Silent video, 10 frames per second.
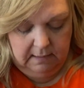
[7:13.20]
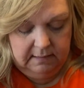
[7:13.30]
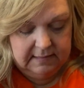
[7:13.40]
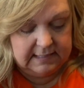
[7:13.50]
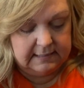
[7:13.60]

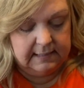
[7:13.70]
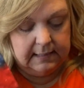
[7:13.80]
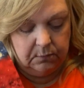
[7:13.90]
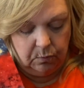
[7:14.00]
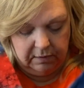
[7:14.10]
this isn't
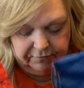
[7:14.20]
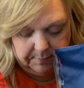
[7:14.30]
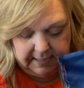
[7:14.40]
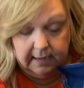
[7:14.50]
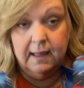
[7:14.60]
gonna work for
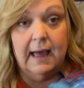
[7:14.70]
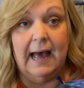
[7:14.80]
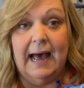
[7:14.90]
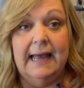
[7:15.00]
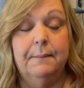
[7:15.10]
me.
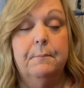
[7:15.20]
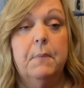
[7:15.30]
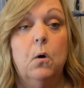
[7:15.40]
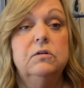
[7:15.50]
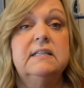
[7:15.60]
I am
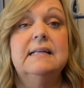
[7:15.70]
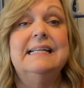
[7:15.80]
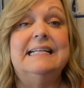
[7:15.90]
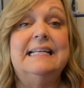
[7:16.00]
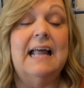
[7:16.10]
most
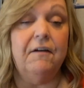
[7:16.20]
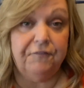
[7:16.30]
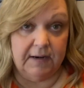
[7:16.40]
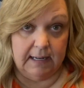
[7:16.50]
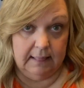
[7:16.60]

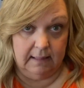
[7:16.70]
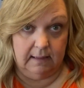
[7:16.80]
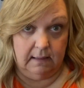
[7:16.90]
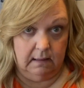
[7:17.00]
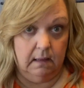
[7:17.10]

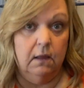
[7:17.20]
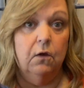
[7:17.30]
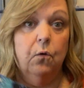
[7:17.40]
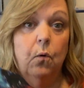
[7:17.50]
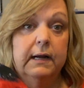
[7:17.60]
definitely
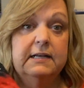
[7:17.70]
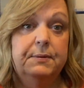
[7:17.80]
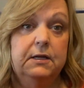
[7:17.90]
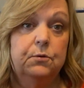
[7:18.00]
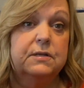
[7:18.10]
going to be
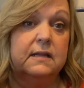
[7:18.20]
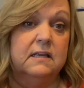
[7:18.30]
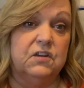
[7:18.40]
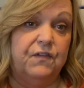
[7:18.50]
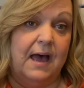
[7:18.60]
using
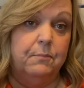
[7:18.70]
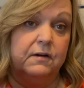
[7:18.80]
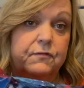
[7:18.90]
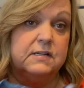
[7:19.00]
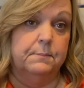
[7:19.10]
this fabric
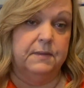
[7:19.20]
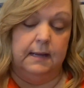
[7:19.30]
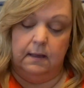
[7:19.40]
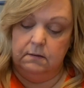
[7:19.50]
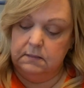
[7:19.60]
for something
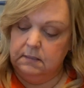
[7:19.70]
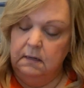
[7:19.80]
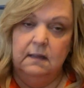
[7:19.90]
else.